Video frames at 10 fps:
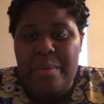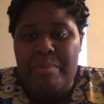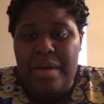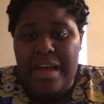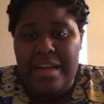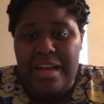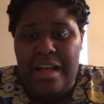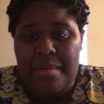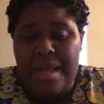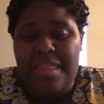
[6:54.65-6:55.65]
but
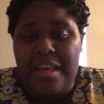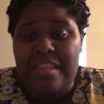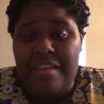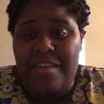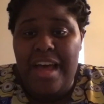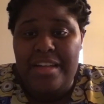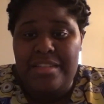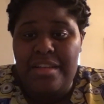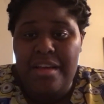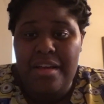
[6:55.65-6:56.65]
I think they've
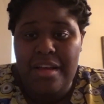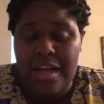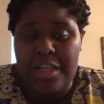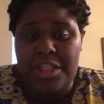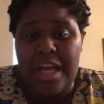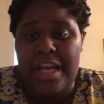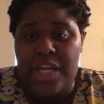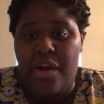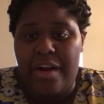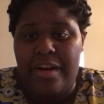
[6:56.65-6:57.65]
gotten a
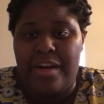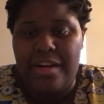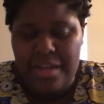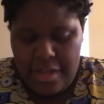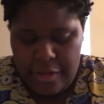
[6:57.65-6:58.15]
shade darker.